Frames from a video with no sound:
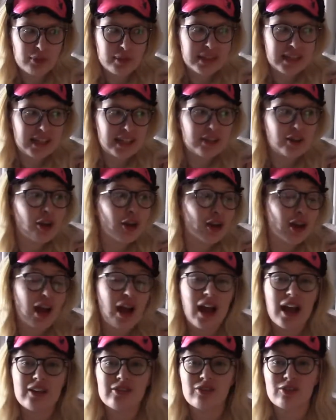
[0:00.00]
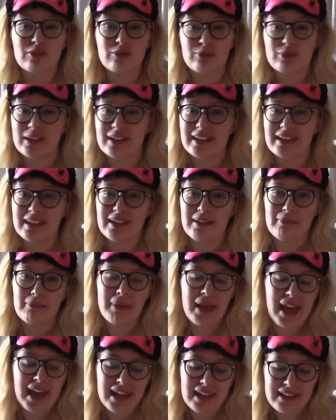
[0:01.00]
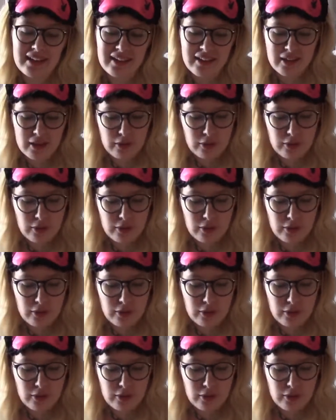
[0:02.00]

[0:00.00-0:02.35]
reading nook, I just read in bed.